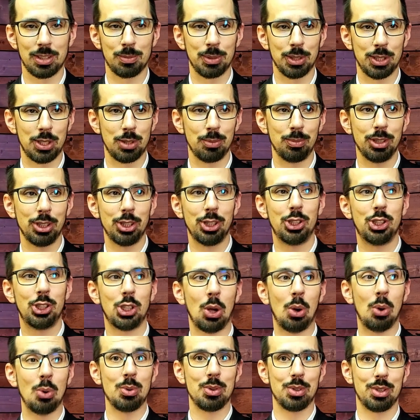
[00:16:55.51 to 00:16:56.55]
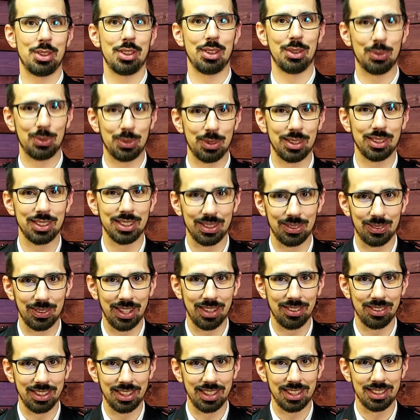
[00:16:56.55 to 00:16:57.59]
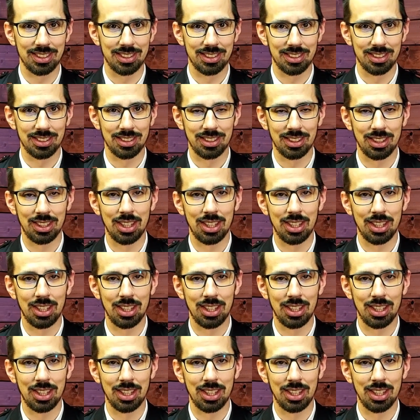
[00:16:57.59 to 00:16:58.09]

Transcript: but to be shown to the world around us.